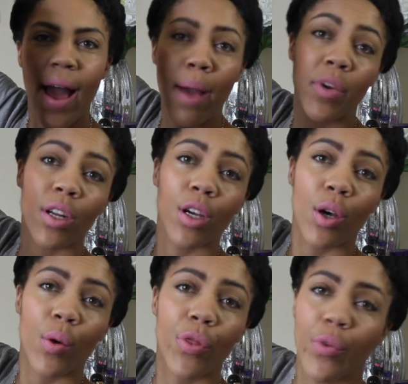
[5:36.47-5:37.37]
I'm gonna
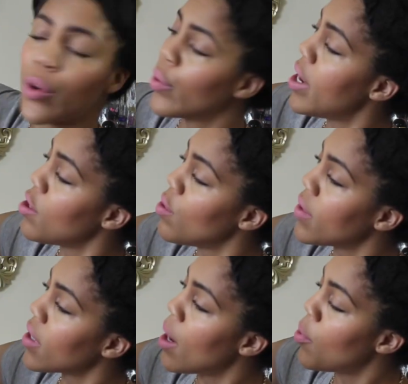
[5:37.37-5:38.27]
go through and
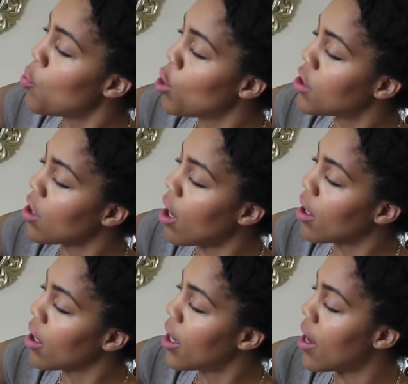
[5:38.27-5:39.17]
use a couple more
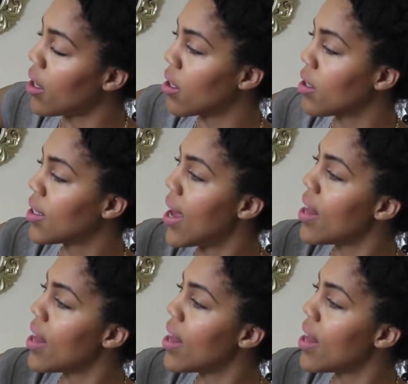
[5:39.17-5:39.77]
darker colors,